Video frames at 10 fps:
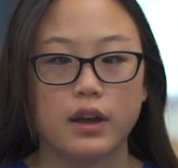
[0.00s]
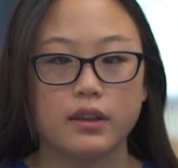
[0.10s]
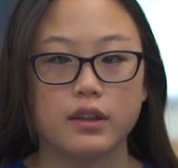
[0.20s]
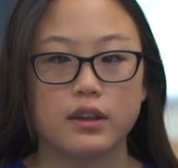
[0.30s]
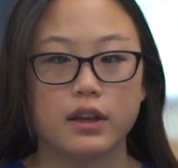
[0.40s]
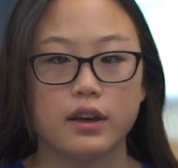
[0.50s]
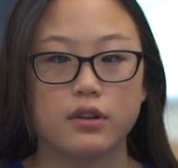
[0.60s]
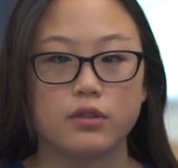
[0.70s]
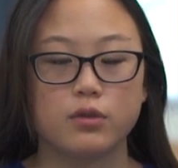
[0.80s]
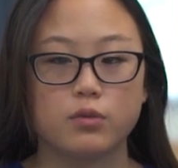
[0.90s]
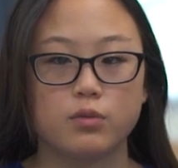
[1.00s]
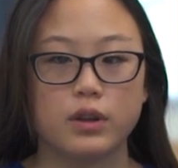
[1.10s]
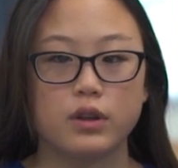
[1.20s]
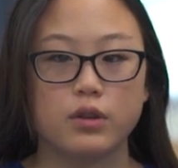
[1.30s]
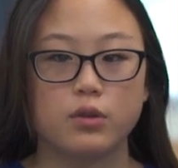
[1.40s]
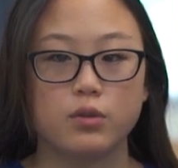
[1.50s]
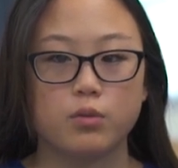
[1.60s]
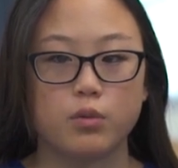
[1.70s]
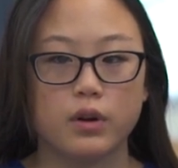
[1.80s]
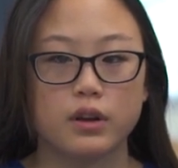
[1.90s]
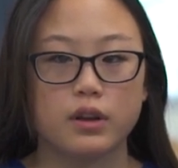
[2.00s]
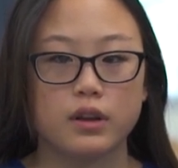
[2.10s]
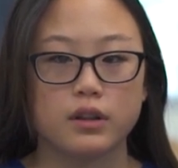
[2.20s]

I like how when you work,